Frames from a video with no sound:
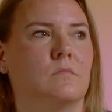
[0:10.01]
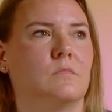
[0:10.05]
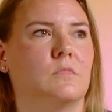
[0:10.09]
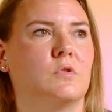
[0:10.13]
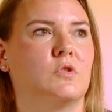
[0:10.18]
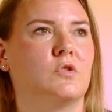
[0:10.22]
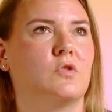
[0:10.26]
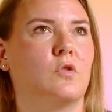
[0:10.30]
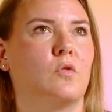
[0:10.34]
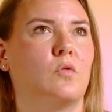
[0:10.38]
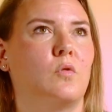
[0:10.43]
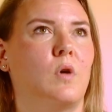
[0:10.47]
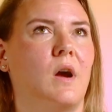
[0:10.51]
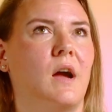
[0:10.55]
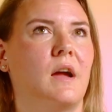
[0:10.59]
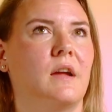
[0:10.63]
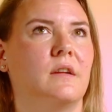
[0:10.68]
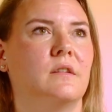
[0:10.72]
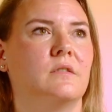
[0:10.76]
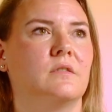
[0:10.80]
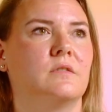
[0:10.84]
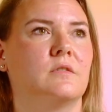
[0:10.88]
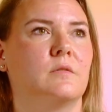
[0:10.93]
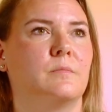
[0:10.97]
So I
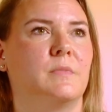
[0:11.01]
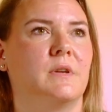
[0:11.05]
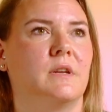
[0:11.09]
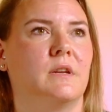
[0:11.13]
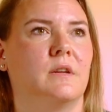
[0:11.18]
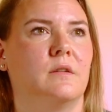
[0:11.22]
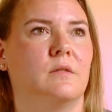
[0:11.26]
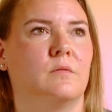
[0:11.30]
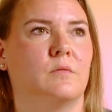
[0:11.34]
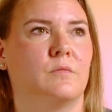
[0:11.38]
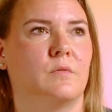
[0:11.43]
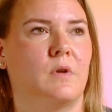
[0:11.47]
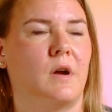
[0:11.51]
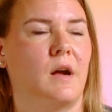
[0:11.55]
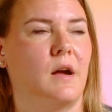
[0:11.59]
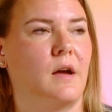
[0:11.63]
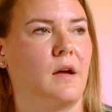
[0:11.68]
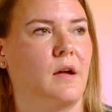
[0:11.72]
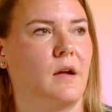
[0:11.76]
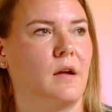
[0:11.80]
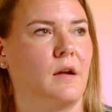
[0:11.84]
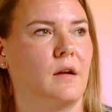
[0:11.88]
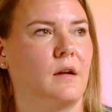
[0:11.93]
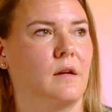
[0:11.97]
used to be
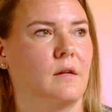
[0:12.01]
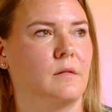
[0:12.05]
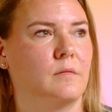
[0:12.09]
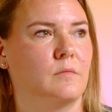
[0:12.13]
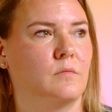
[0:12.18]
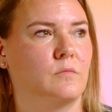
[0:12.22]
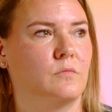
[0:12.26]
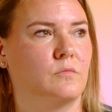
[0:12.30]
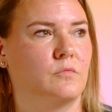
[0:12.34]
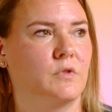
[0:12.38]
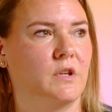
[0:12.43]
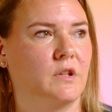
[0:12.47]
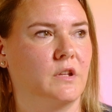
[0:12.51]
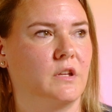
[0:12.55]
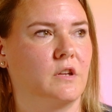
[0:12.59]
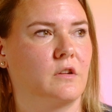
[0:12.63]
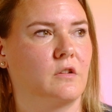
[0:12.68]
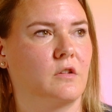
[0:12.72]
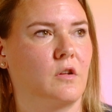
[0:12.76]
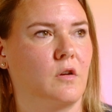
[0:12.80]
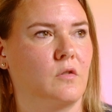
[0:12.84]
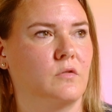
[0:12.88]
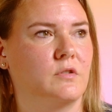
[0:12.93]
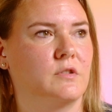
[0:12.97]
really
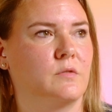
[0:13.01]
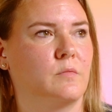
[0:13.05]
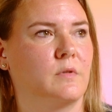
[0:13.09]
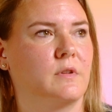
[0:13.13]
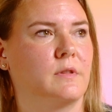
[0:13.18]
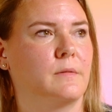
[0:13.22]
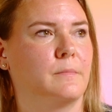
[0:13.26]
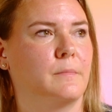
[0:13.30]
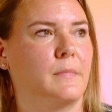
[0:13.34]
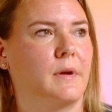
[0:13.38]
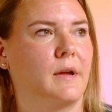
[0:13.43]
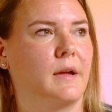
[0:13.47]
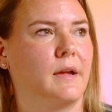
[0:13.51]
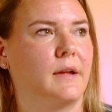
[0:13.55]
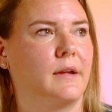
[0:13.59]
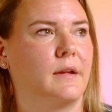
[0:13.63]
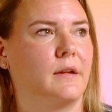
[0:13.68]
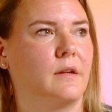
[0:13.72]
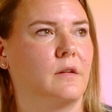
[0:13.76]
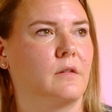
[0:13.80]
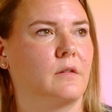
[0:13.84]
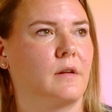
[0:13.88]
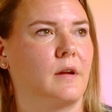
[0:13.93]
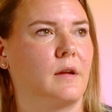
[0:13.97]
close with
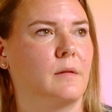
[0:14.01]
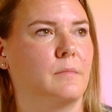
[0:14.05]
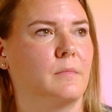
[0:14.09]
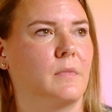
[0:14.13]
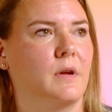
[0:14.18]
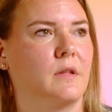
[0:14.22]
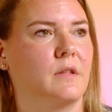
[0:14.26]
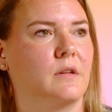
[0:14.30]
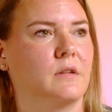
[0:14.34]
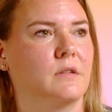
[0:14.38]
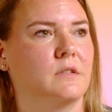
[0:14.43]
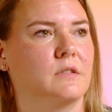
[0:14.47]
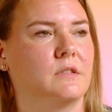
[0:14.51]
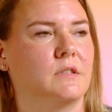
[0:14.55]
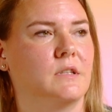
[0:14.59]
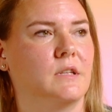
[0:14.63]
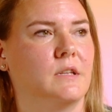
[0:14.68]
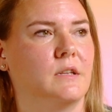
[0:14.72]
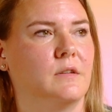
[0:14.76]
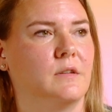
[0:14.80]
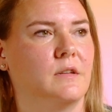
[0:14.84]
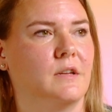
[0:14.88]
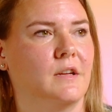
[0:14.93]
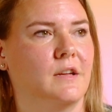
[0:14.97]
my grandmother.
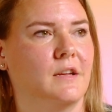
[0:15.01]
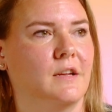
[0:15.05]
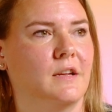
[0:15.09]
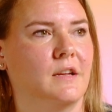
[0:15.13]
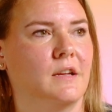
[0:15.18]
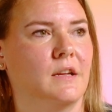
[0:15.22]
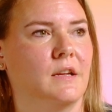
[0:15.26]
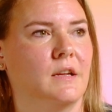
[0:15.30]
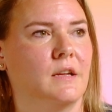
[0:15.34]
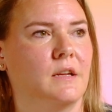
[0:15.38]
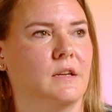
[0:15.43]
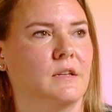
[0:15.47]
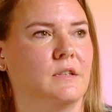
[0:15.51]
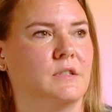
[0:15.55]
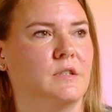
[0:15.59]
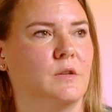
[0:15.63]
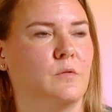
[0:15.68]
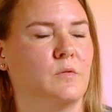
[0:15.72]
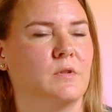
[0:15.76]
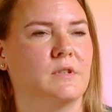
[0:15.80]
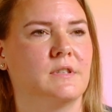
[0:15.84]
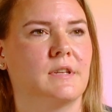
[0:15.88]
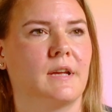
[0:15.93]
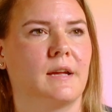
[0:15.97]
She
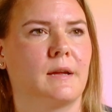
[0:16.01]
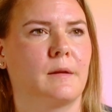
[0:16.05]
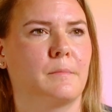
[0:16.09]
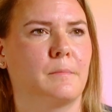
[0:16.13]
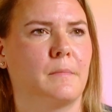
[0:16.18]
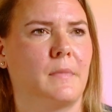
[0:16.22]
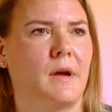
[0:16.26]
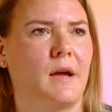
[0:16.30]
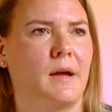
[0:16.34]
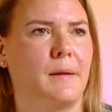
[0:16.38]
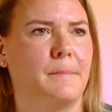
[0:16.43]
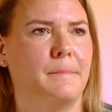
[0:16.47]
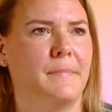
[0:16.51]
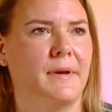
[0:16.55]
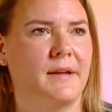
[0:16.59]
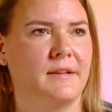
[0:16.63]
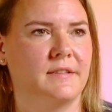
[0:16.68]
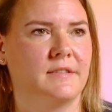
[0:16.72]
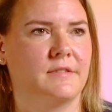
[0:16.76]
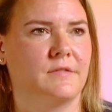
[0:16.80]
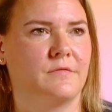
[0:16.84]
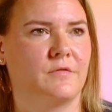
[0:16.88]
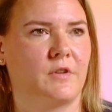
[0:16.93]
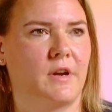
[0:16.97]
was like my
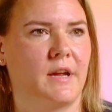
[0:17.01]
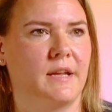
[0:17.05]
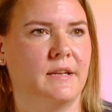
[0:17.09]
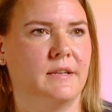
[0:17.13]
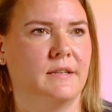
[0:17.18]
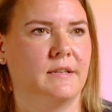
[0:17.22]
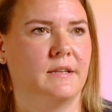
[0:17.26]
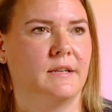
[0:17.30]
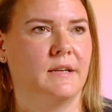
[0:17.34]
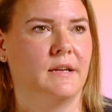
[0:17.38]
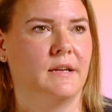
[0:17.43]
best friend.